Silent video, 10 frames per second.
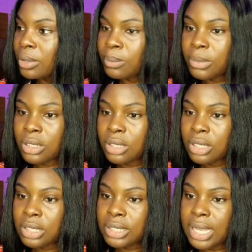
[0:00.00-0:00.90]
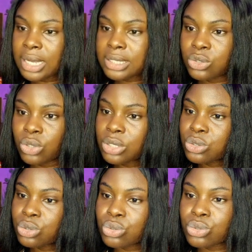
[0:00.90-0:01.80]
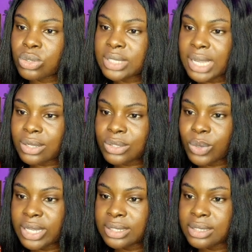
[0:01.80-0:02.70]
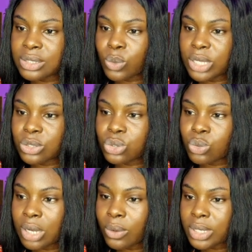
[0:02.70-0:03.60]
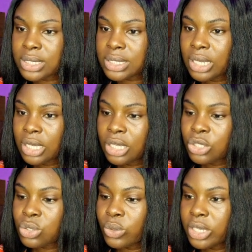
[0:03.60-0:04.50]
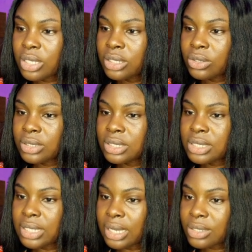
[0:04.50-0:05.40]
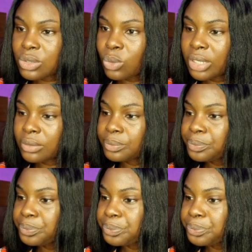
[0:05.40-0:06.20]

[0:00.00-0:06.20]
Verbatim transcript: um, tasks we are to do. So task one is one to two hours. So when you click on this task one,